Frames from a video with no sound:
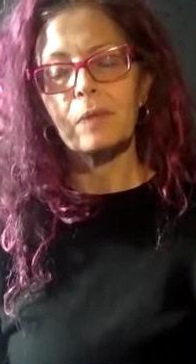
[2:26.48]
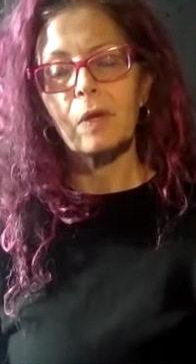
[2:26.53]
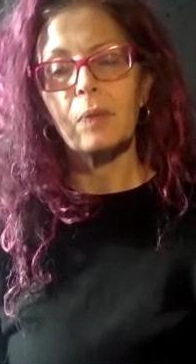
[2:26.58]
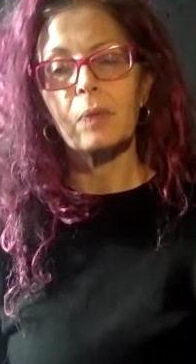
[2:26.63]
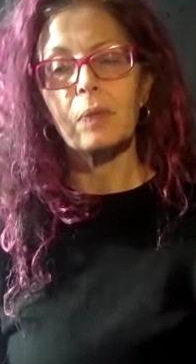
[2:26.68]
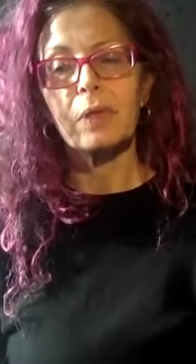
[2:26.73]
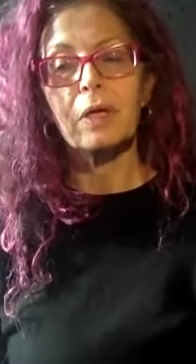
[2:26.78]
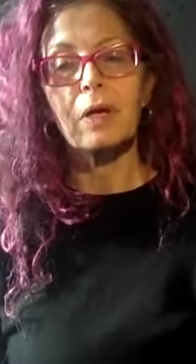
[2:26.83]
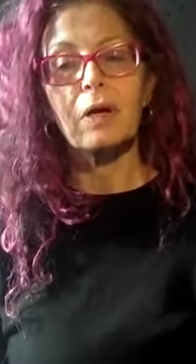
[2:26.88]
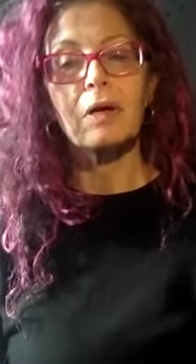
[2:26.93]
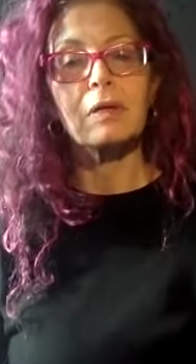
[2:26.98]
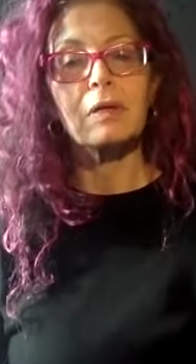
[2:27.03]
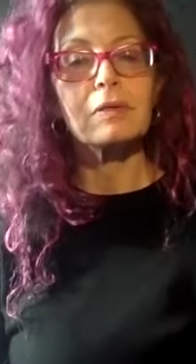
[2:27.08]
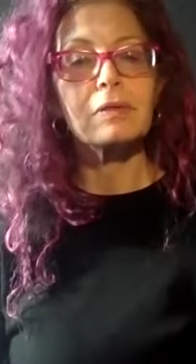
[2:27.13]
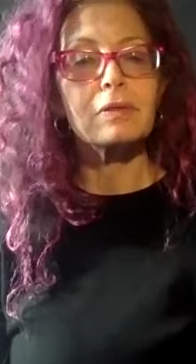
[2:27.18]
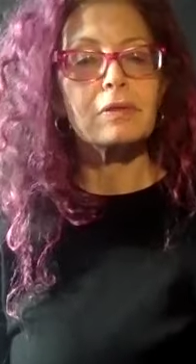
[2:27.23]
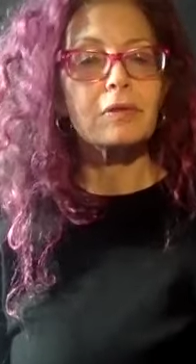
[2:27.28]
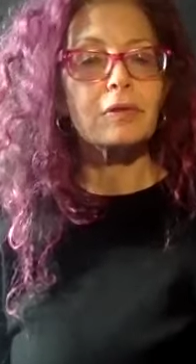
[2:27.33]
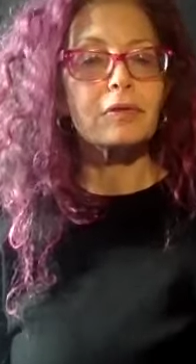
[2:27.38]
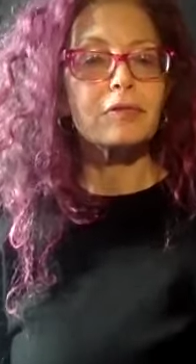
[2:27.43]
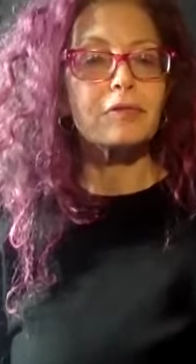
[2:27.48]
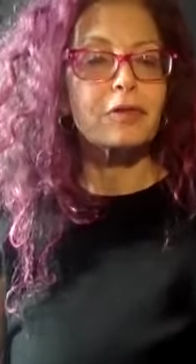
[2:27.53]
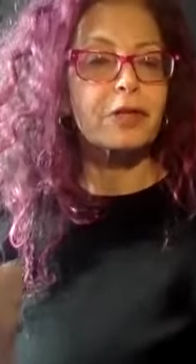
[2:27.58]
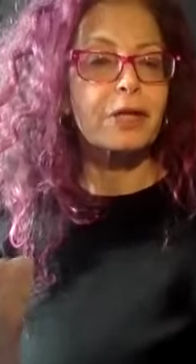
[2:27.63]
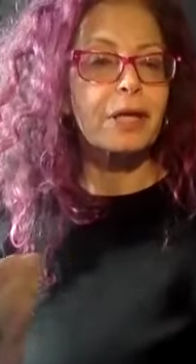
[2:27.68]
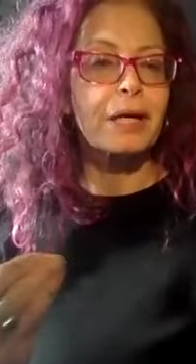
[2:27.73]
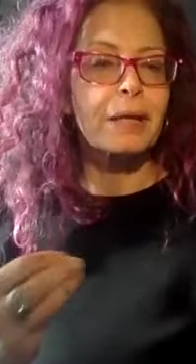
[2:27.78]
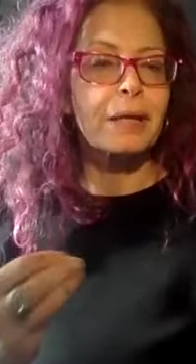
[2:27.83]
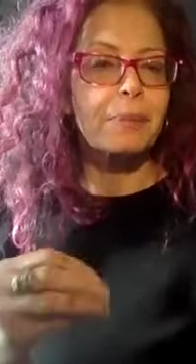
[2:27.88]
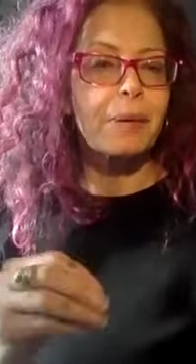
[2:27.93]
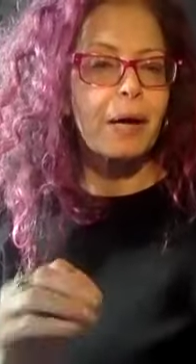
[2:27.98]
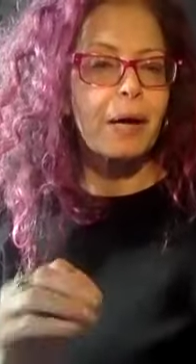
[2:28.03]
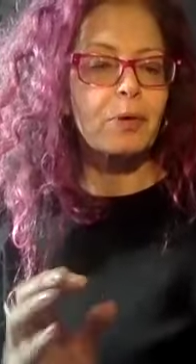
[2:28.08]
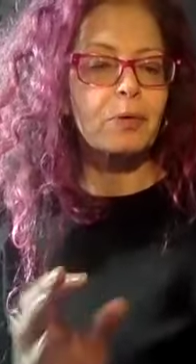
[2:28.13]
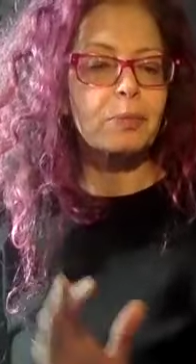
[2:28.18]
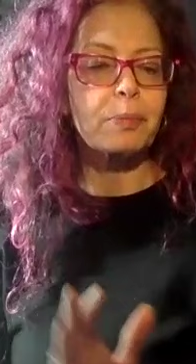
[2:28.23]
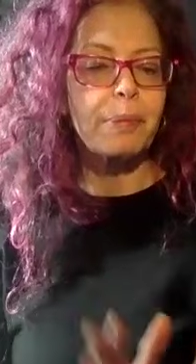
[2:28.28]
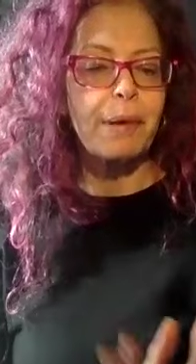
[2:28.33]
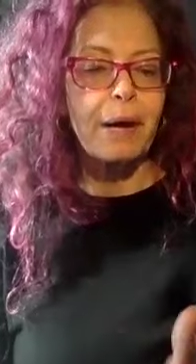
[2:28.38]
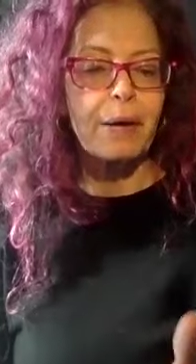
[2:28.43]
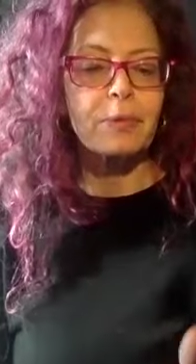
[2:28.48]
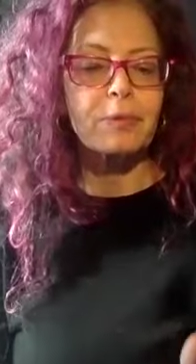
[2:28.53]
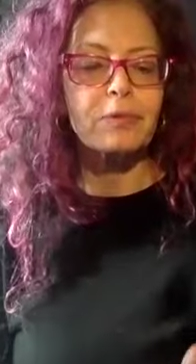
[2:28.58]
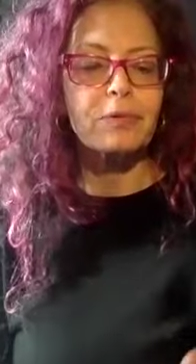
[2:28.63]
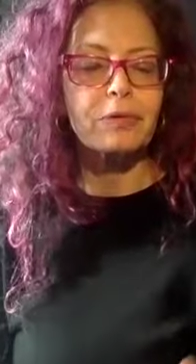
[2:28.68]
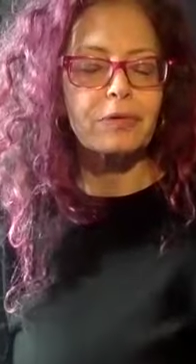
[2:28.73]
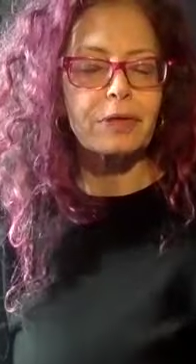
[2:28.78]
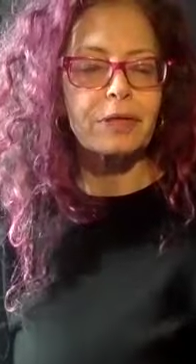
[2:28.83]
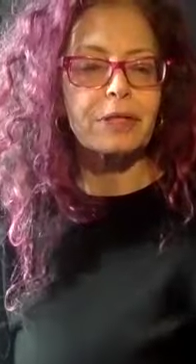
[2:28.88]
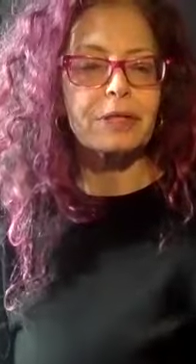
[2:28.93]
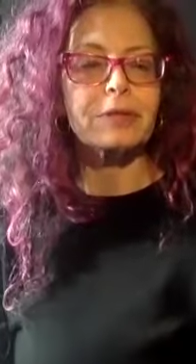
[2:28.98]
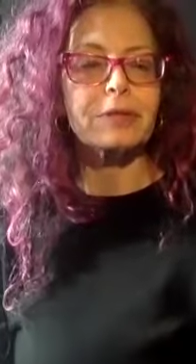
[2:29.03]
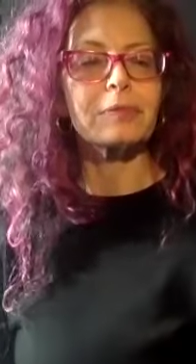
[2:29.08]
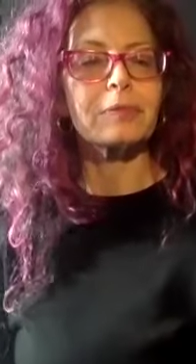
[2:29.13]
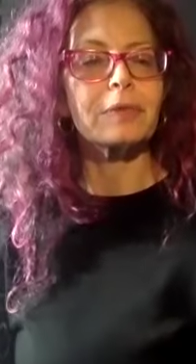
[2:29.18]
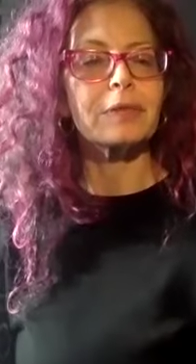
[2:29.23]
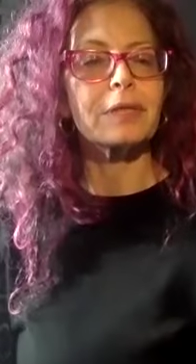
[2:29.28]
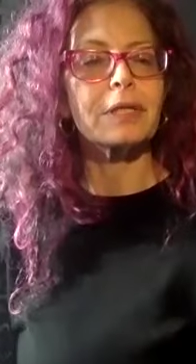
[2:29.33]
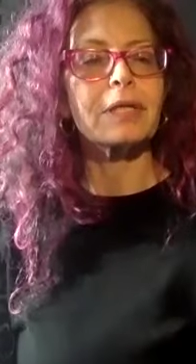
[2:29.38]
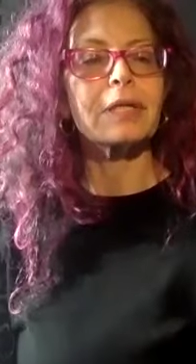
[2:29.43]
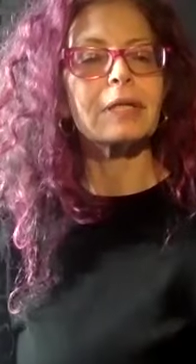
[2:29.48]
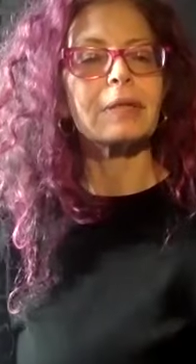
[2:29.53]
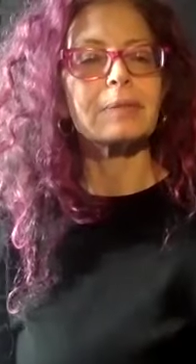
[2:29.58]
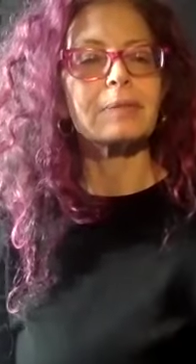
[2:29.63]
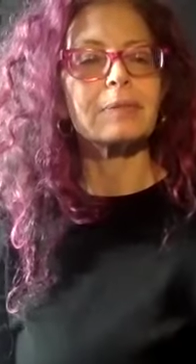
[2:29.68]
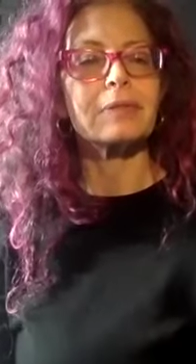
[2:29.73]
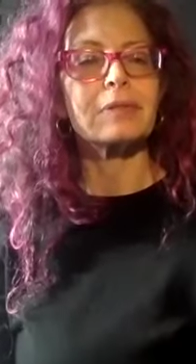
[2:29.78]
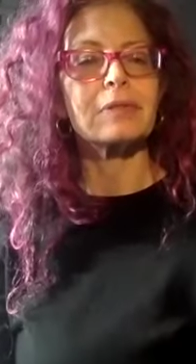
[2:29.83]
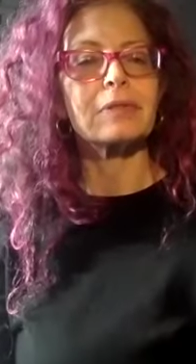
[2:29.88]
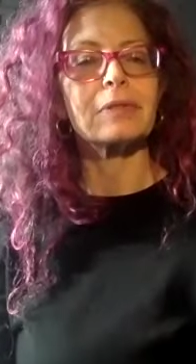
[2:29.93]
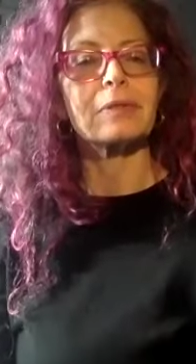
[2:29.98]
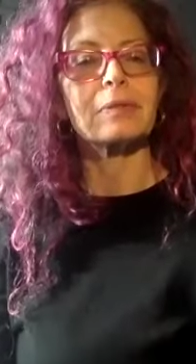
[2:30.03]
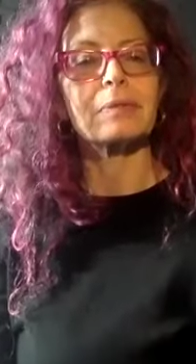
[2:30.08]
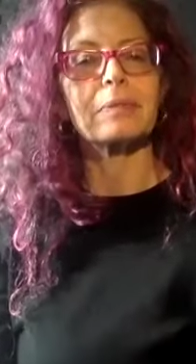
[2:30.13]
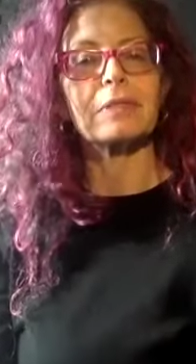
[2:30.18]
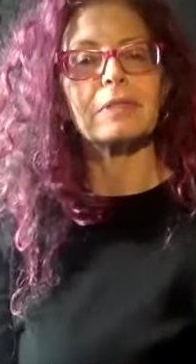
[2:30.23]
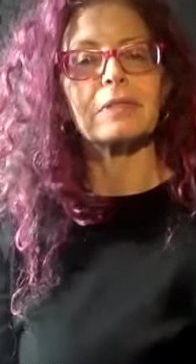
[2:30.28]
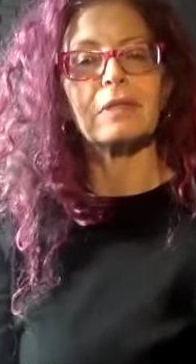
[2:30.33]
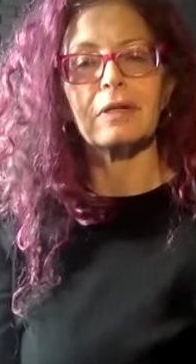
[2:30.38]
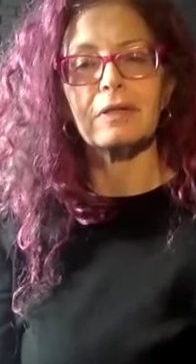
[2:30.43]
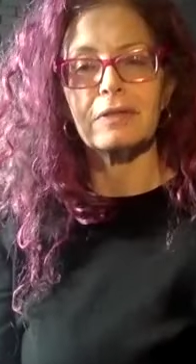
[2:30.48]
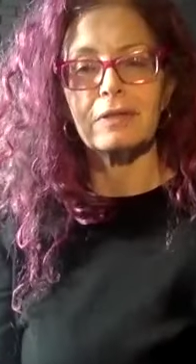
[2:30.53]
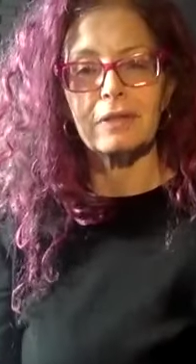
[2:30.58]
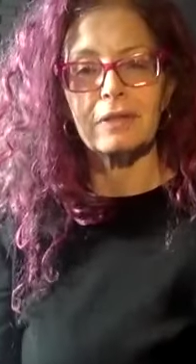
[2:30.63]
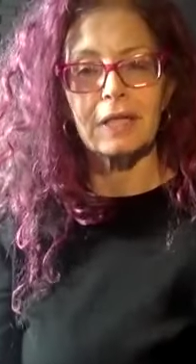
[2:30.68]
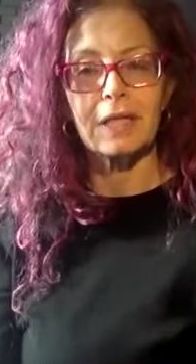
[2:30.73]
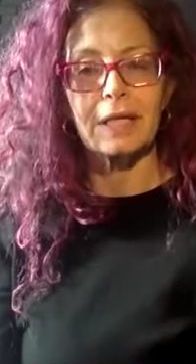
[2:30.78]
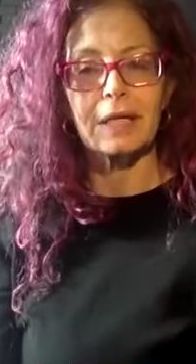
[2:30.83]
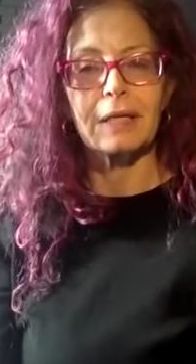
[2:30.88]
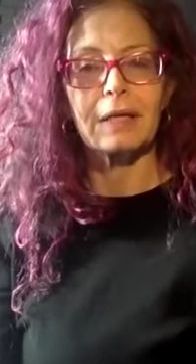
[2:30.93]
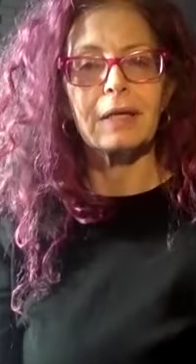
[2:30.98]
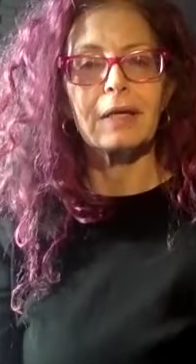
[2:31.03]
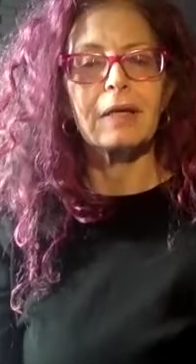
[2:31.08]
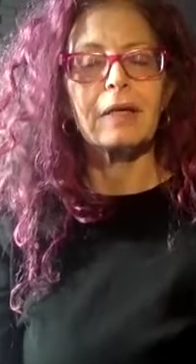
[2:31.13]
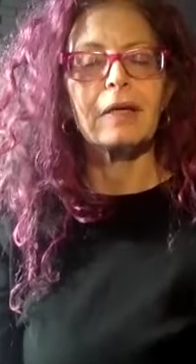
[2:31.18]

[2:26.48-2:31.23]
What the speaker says: We also forget about boundaries when it comes to misogyny.